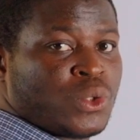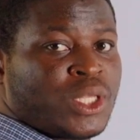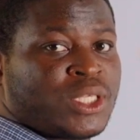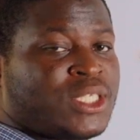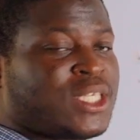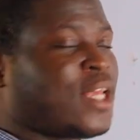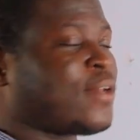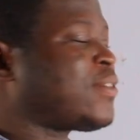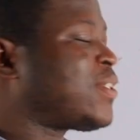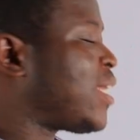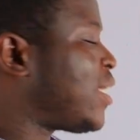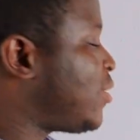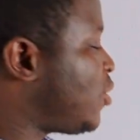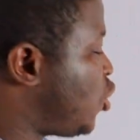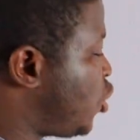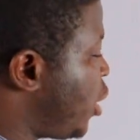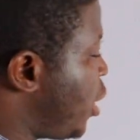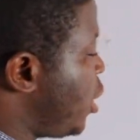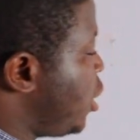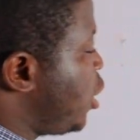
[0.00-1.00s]
the substance
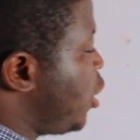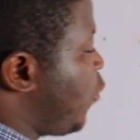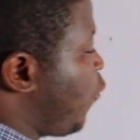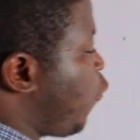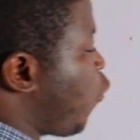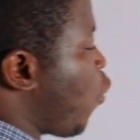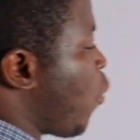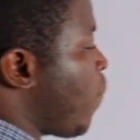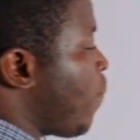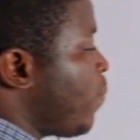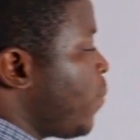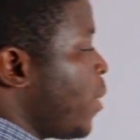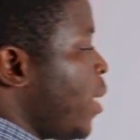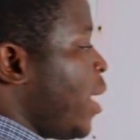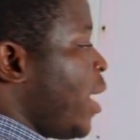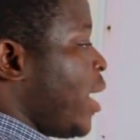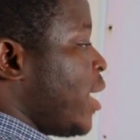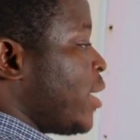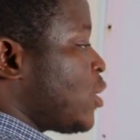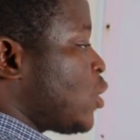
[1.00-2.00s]
changes from
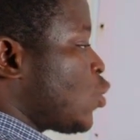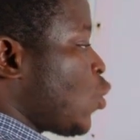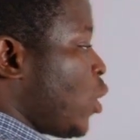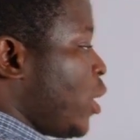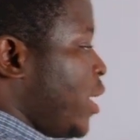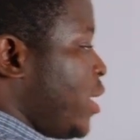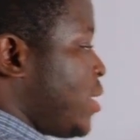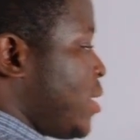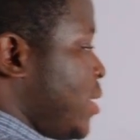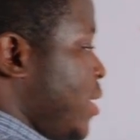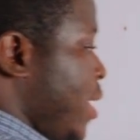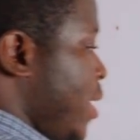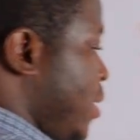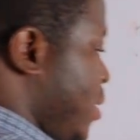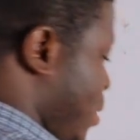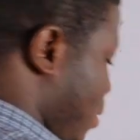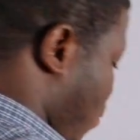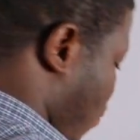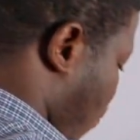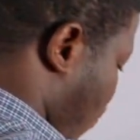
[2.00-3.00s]
a solid
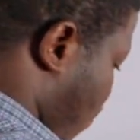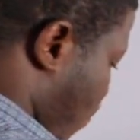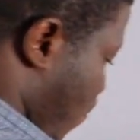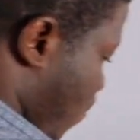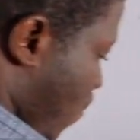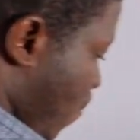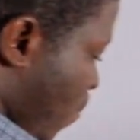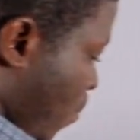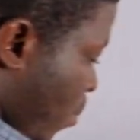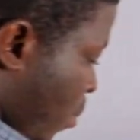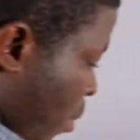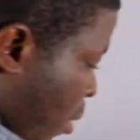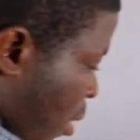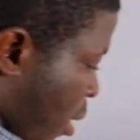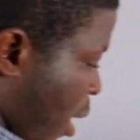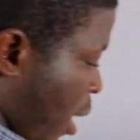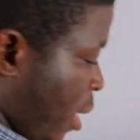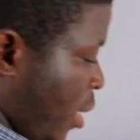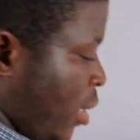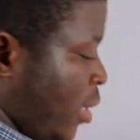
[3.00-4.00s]
state,
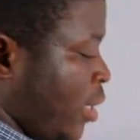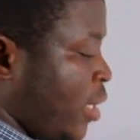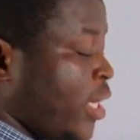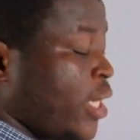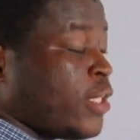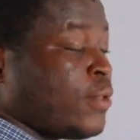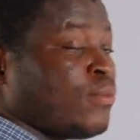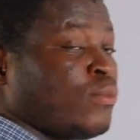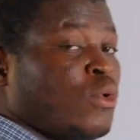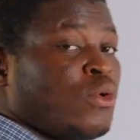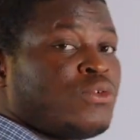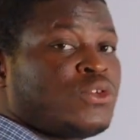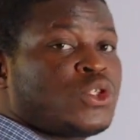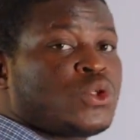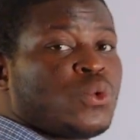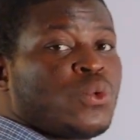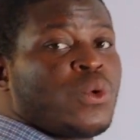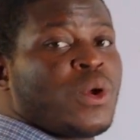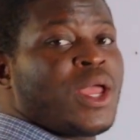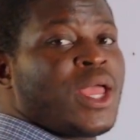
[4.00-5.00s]
then it moves
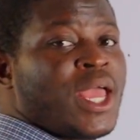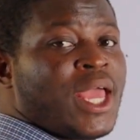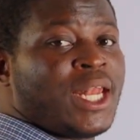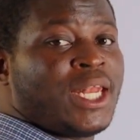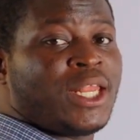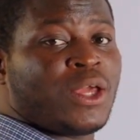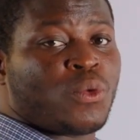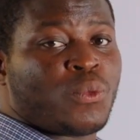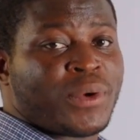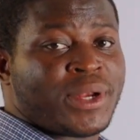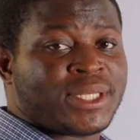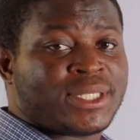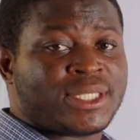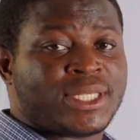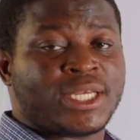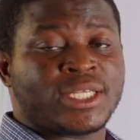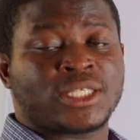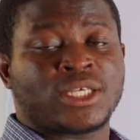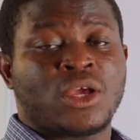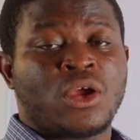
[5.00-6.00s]
to a liquid
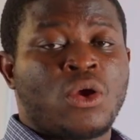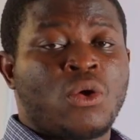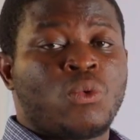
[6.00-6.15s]
state.